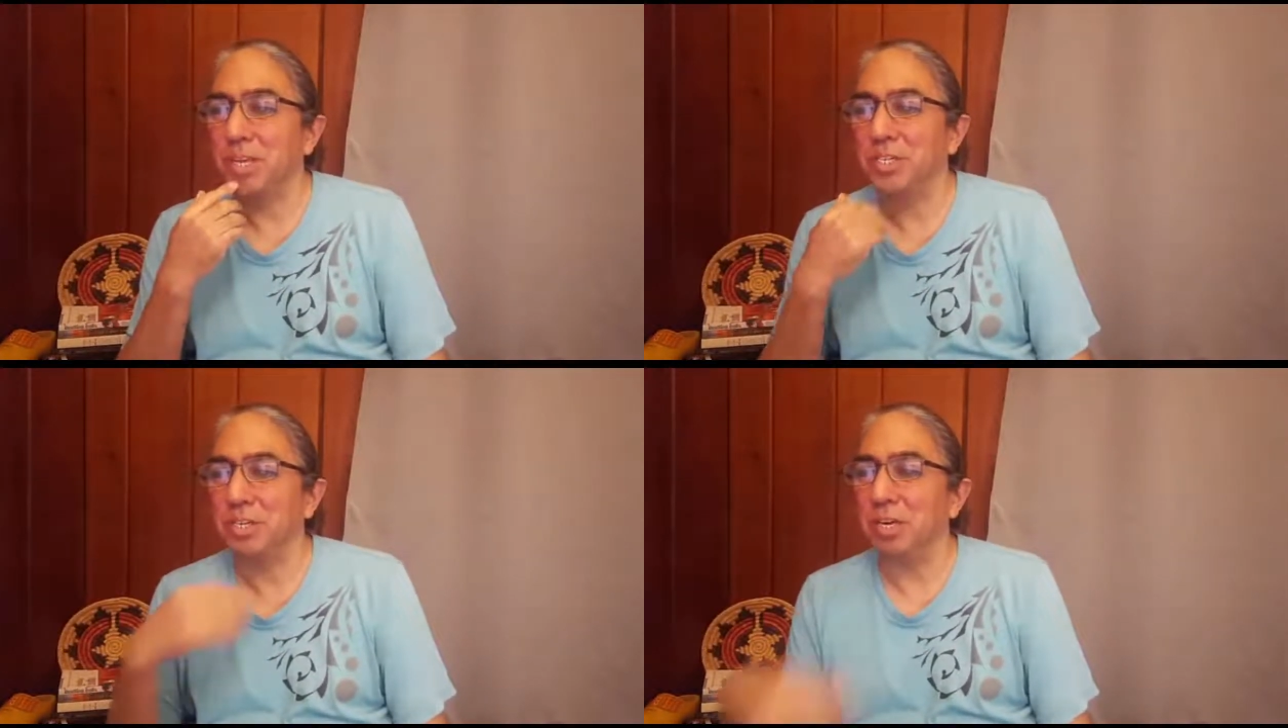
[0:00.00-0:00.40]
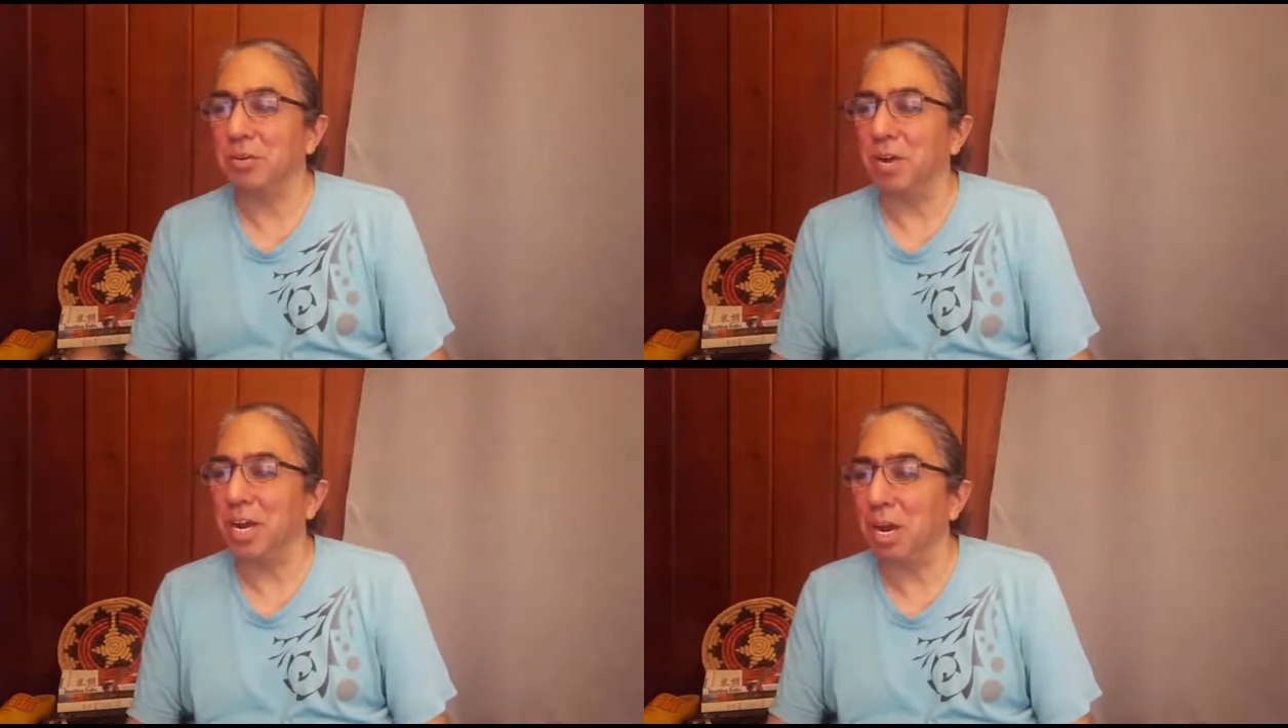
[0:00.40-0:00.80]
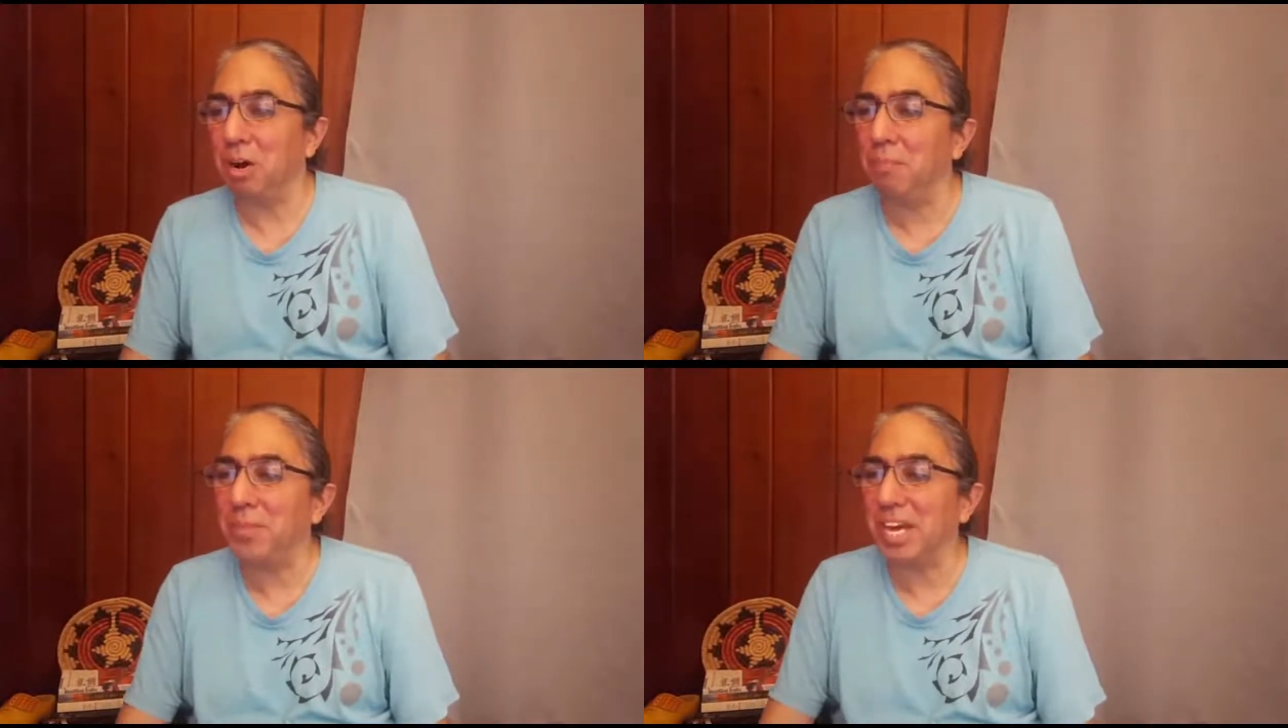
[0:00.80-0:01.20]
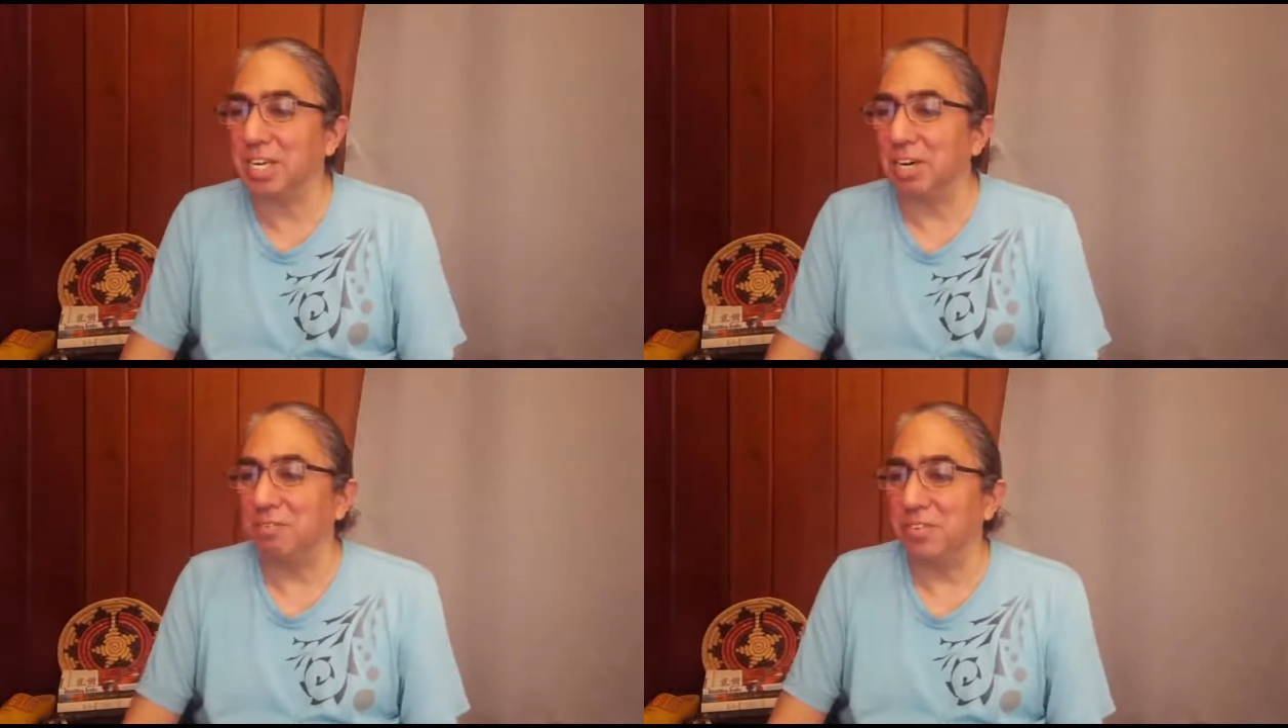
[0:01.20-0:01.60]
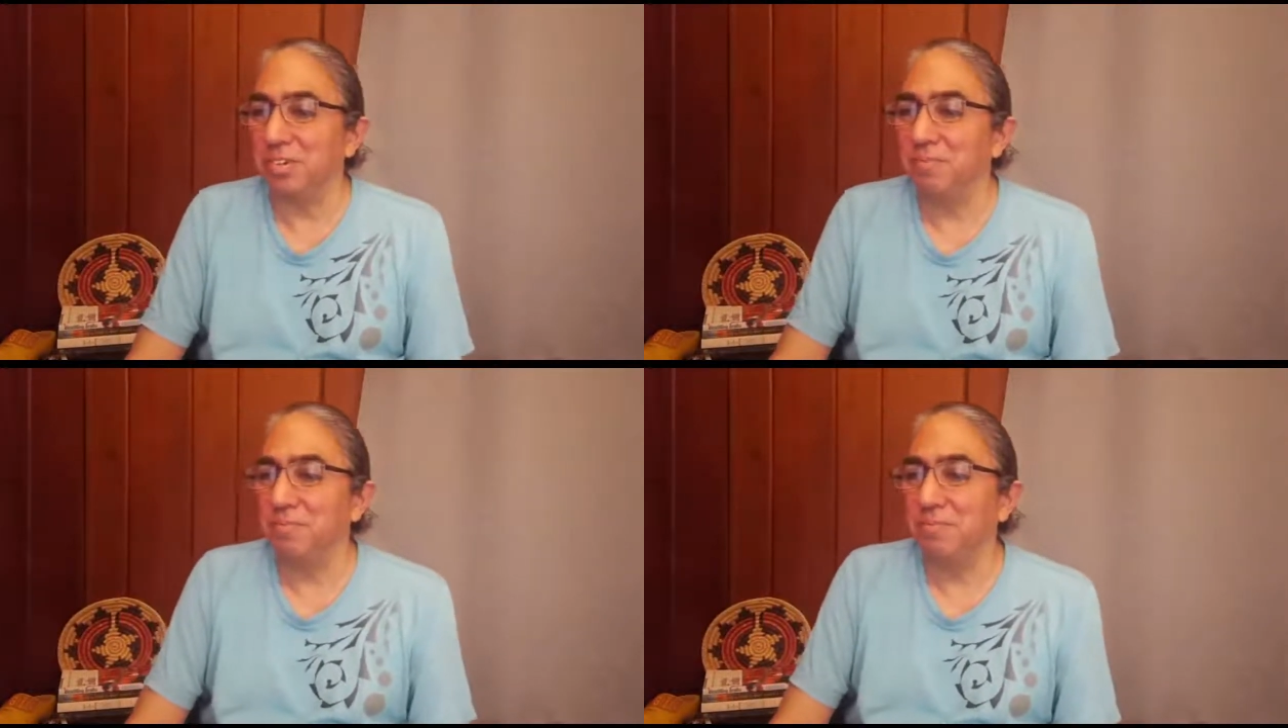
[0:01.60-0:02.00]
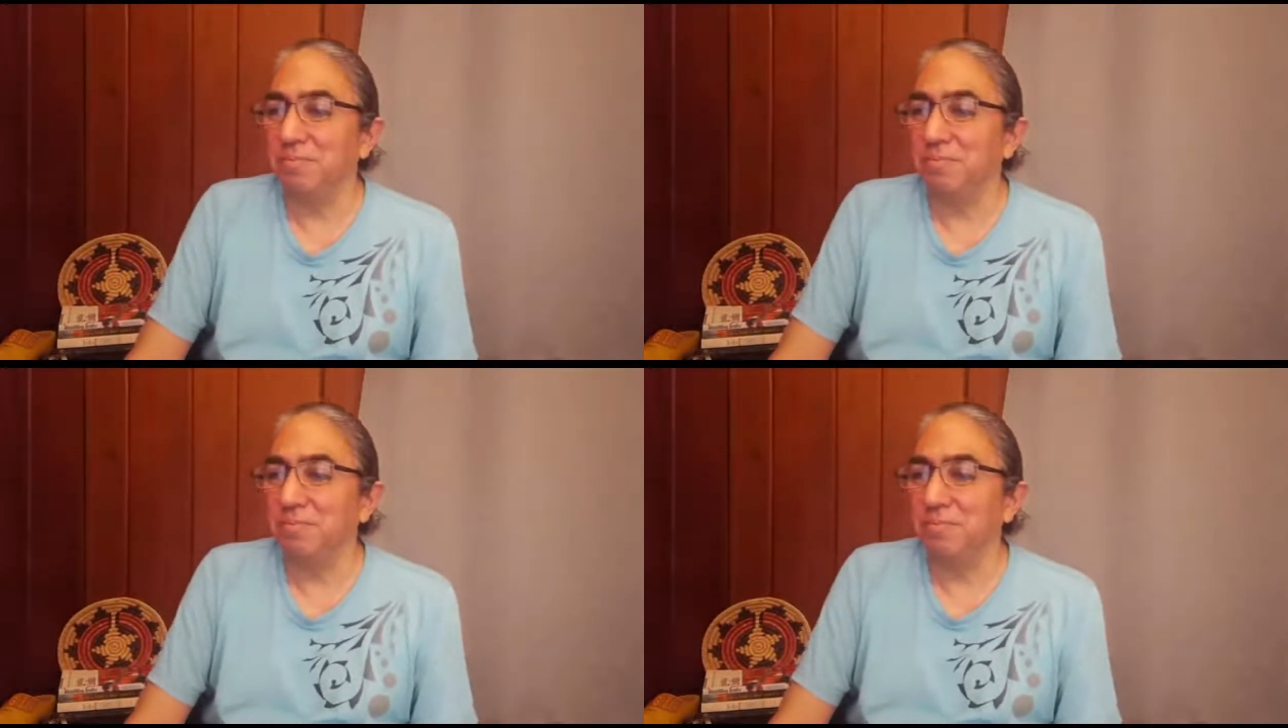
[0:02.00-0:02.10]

So anyway, I hope that's helpful.